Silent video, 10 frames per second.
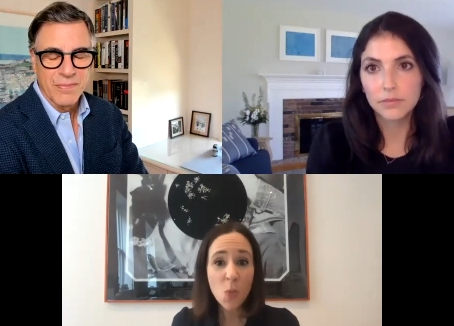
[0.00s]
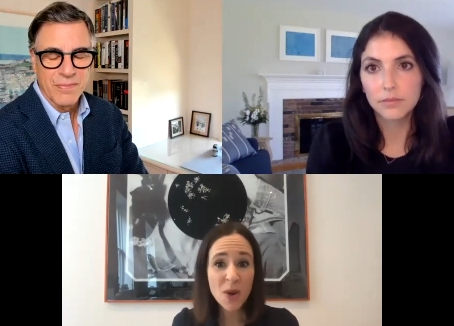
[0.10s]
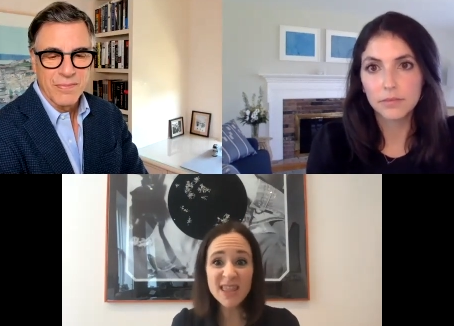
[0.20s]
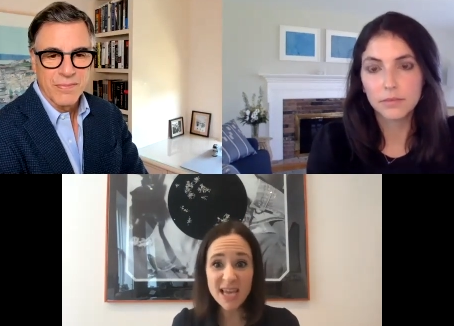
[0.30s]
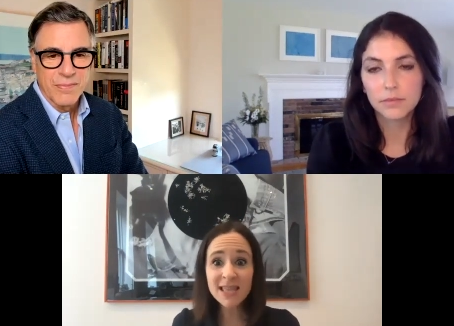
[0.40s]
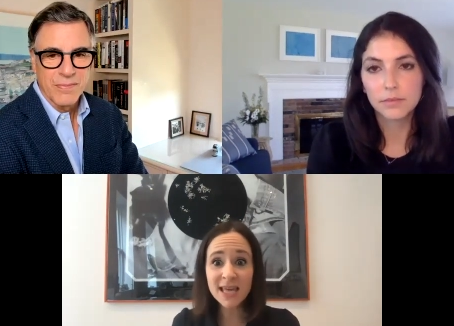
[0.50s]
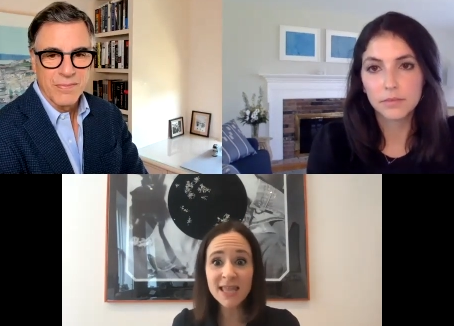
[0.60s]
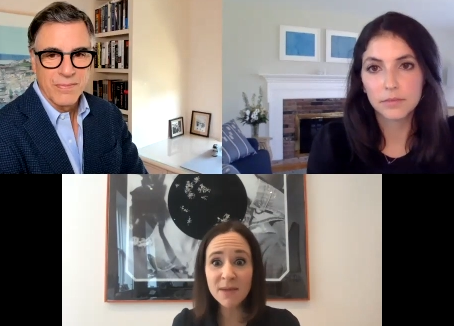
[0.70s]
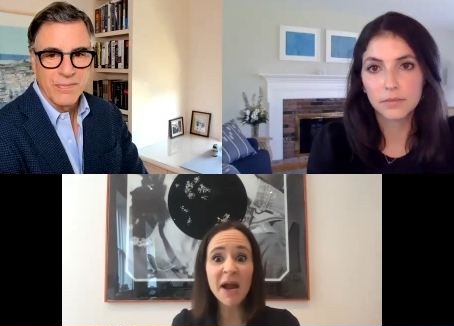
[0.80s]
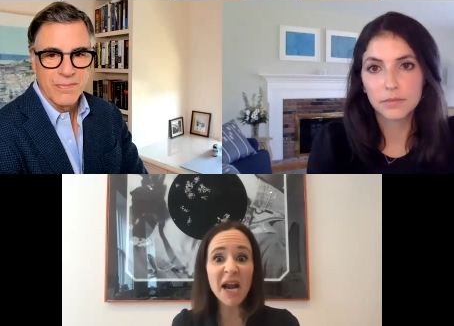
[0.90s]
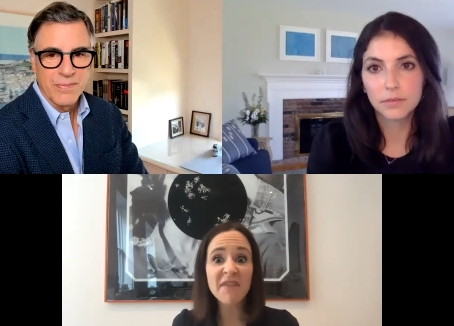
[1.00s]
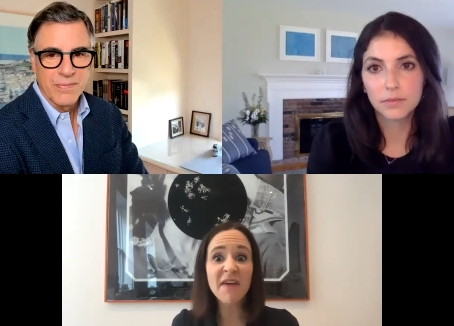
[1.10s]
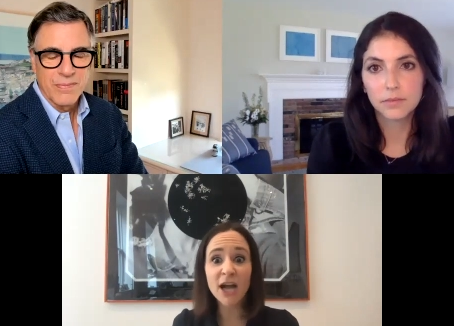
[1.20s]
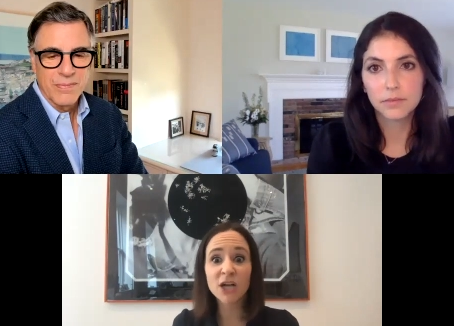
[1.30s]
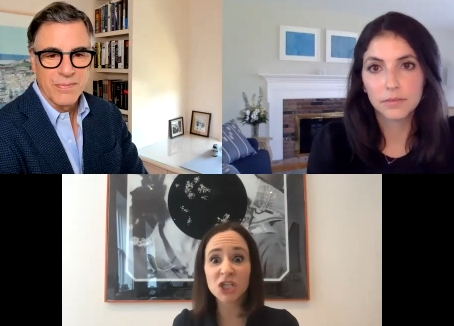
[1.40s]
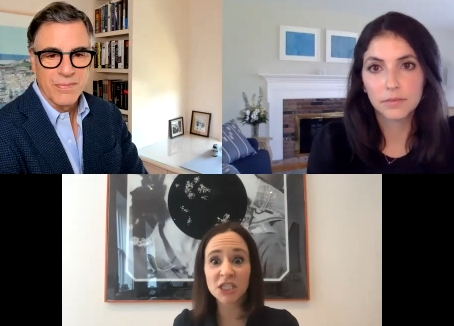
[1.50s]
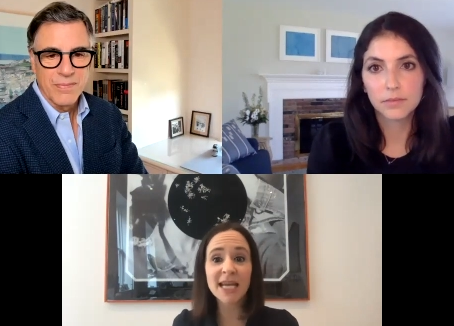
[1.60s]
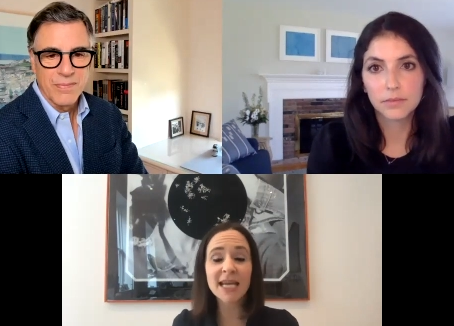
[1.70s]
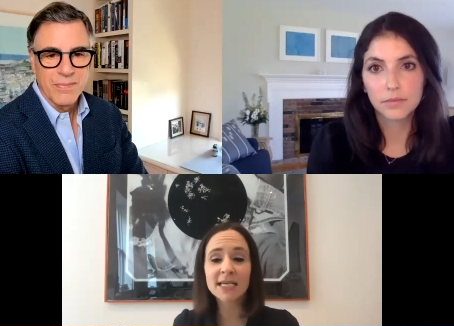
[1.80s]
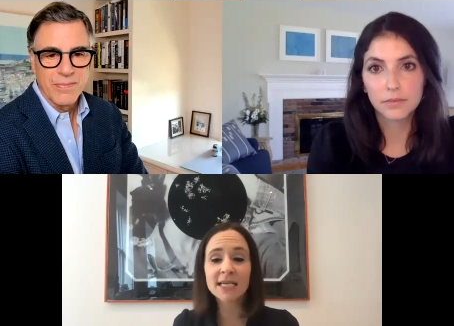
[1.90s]
Speaker 1: we think that they might have actually
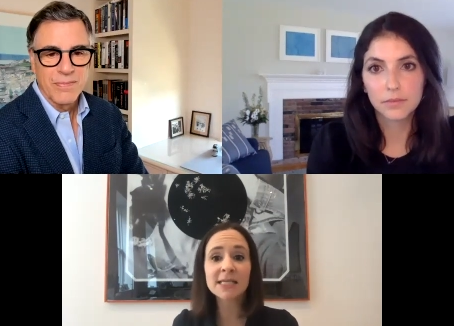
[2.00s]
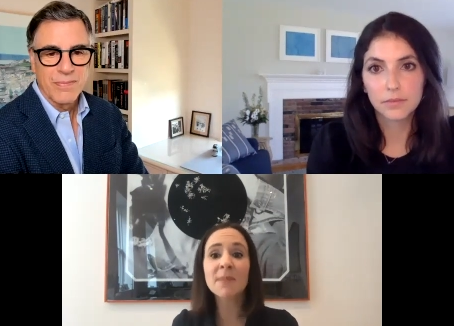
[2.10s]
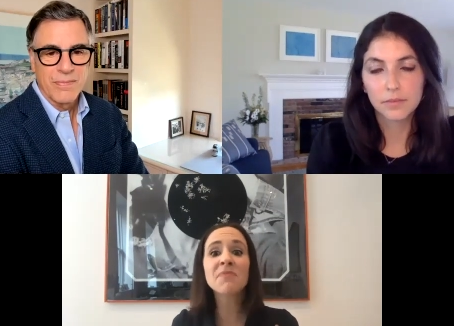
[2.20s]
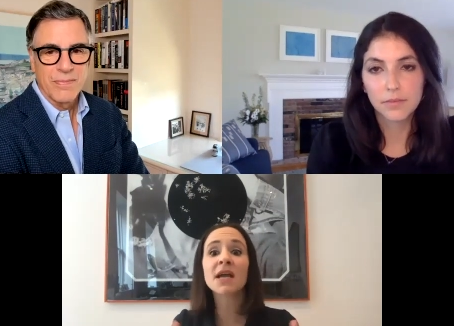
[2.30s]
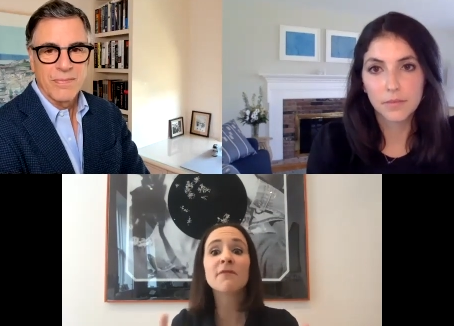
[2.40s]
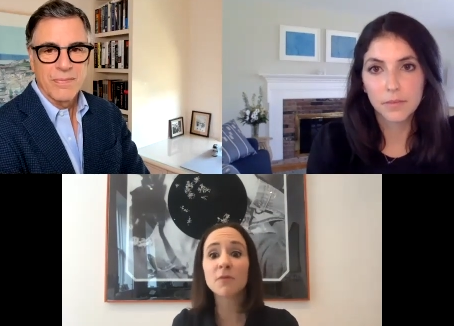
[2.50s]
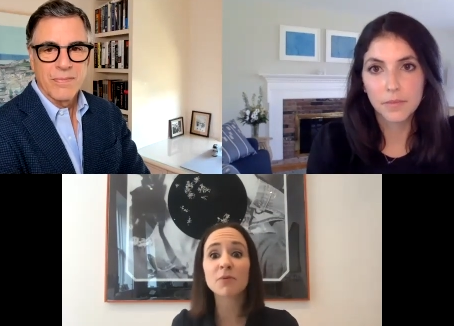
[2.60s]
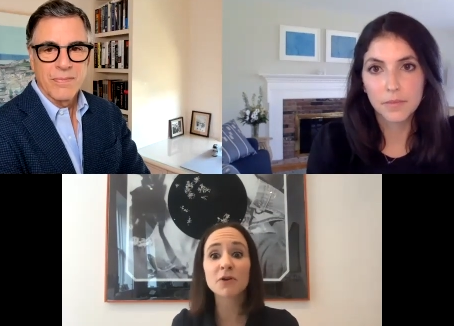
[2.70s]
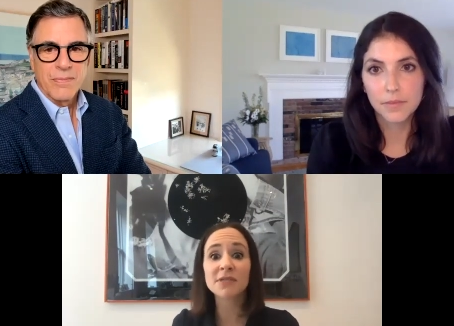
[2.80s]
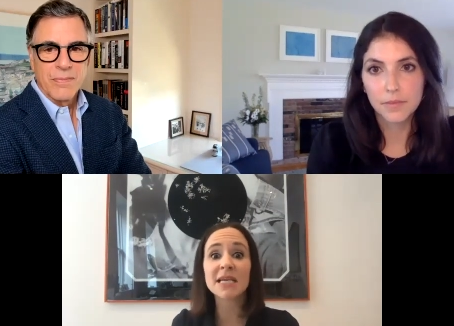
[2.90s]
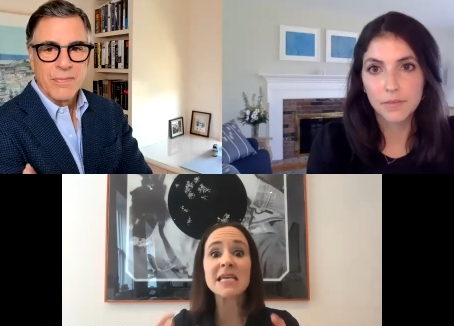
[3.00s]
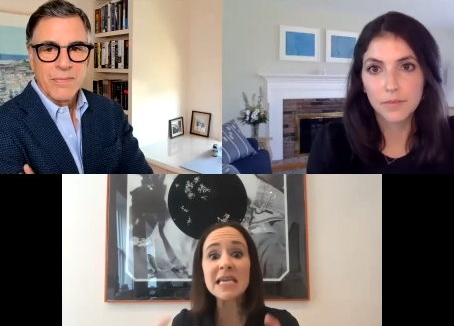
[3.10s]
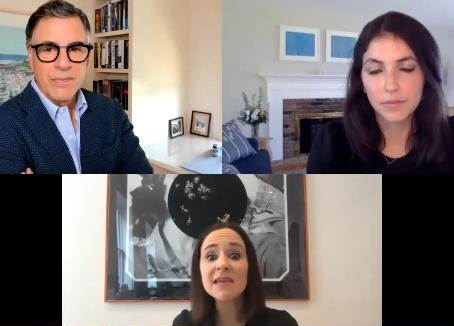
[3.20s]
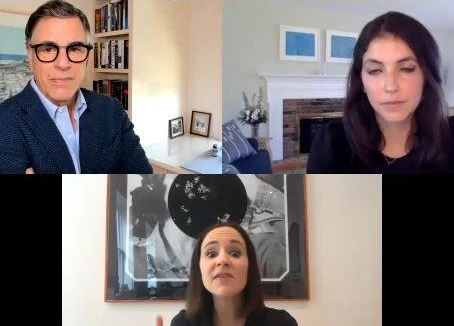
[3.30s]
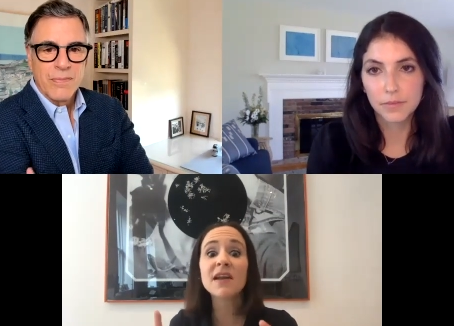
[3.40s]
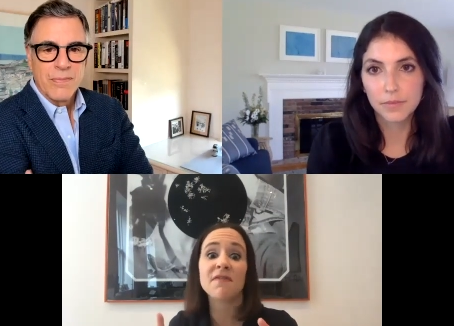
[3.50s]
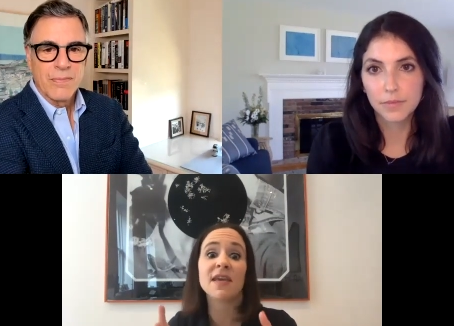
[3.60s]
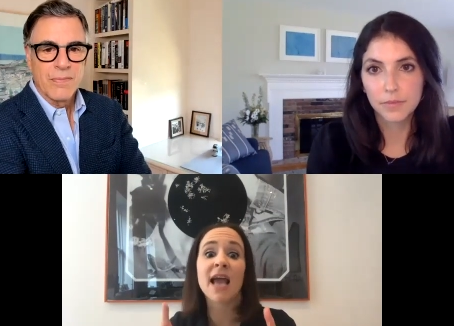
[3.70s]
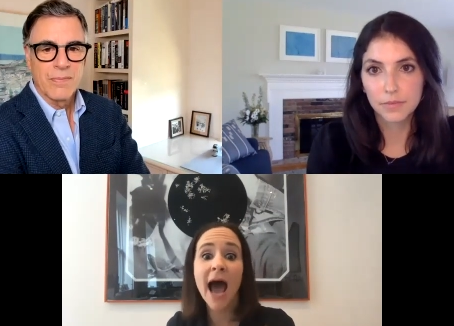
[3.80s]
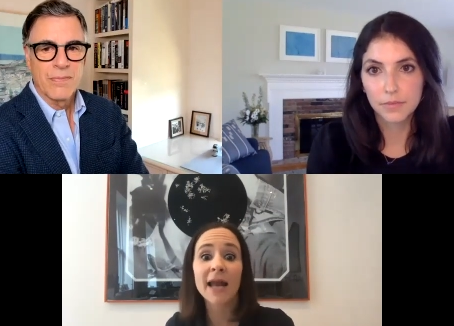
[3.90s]
taken something of a bruising, even if
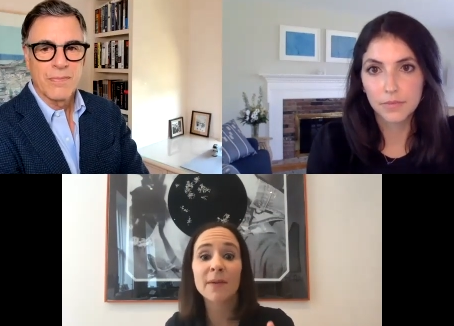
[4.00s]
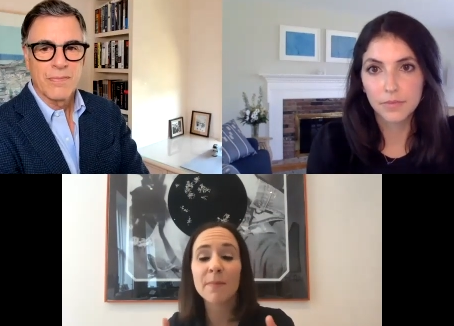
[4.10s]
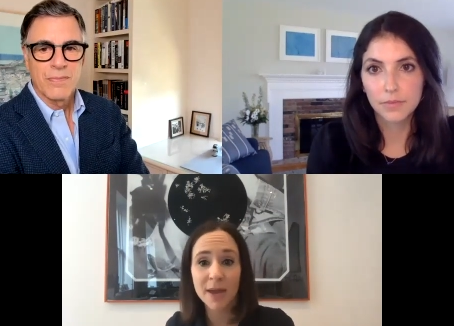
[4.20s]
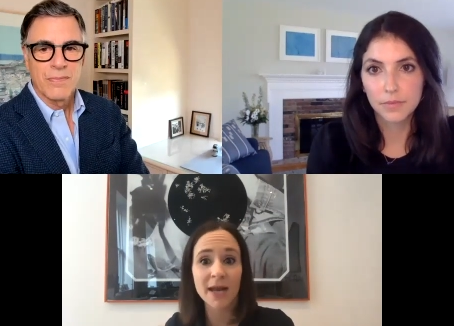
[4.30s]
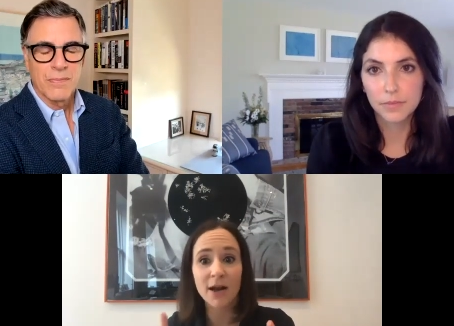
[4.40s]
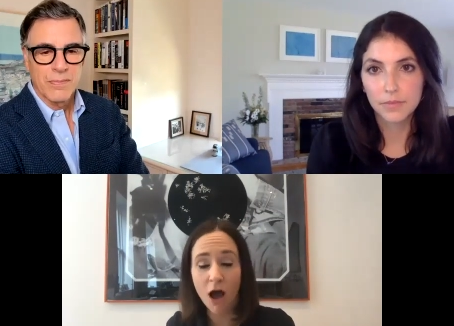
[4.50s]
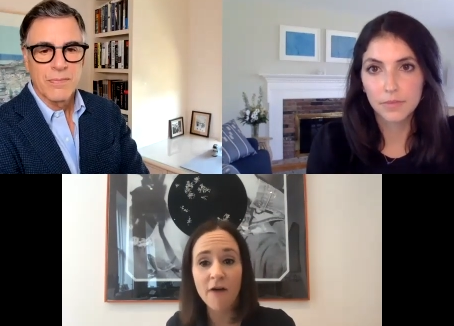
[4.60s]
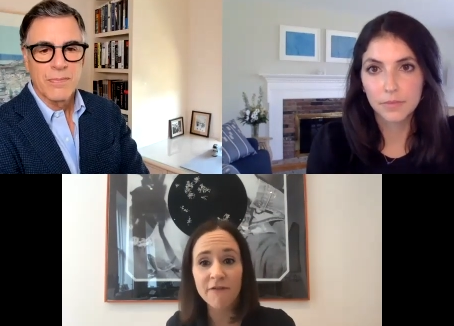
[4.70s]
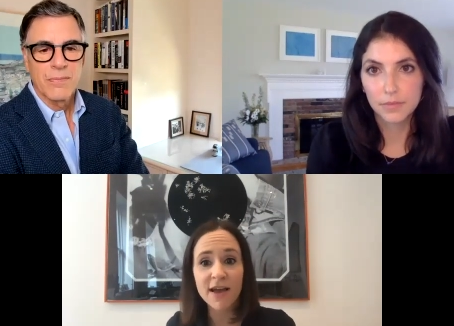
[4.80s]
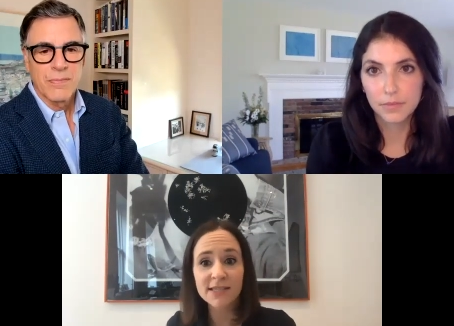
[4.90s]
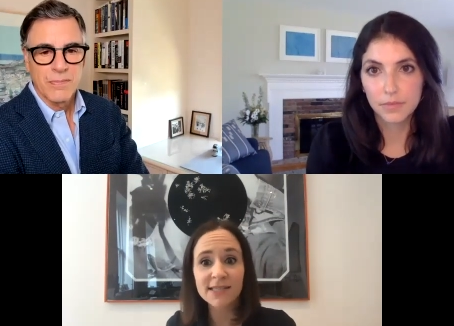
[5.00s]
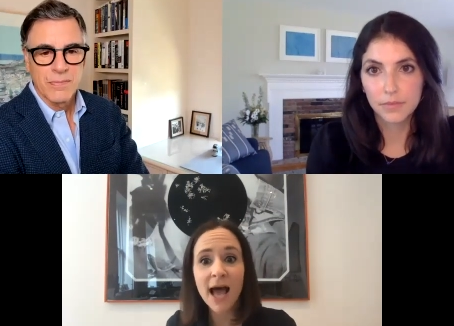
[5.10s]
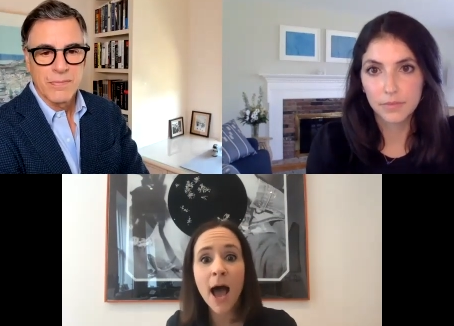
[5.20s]
he hadn't been in office.